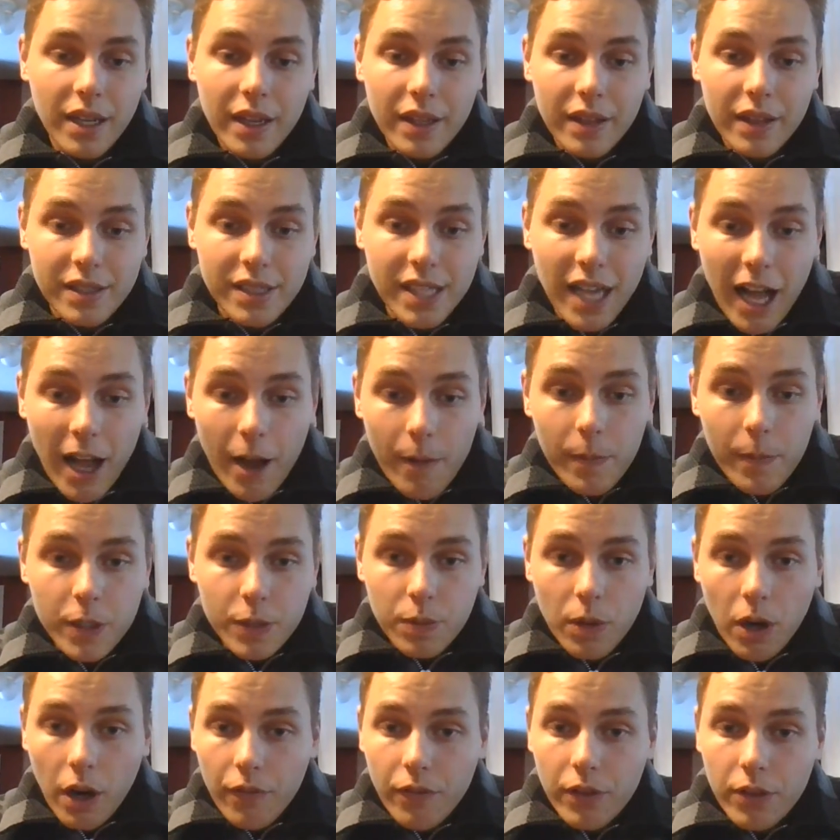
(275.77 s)
This is how much
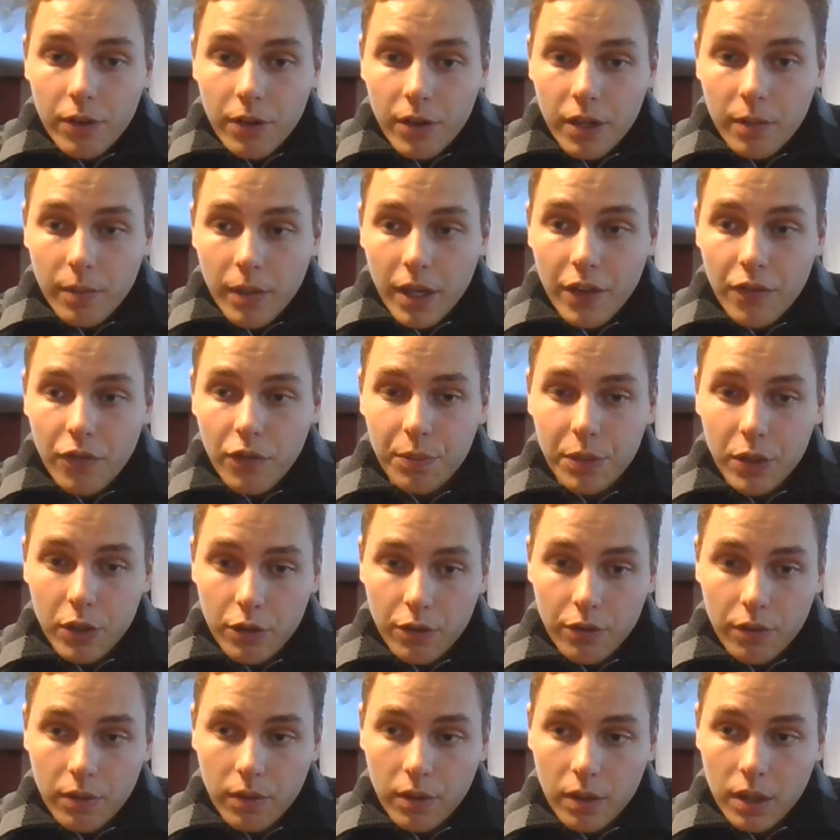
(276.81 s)
profit they're going to make from
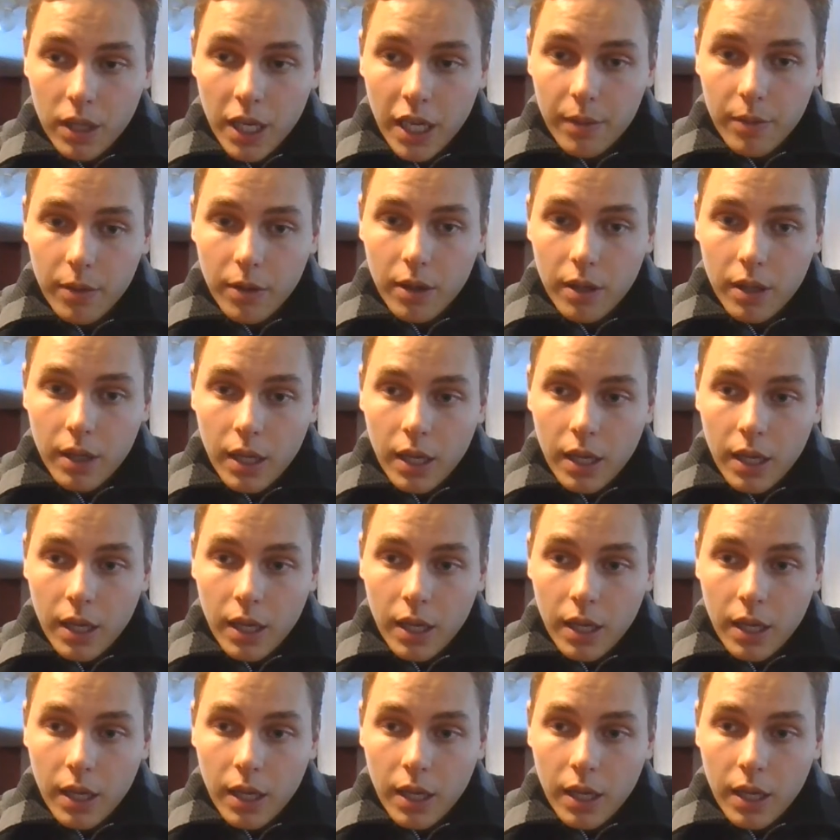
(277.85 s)
your labor.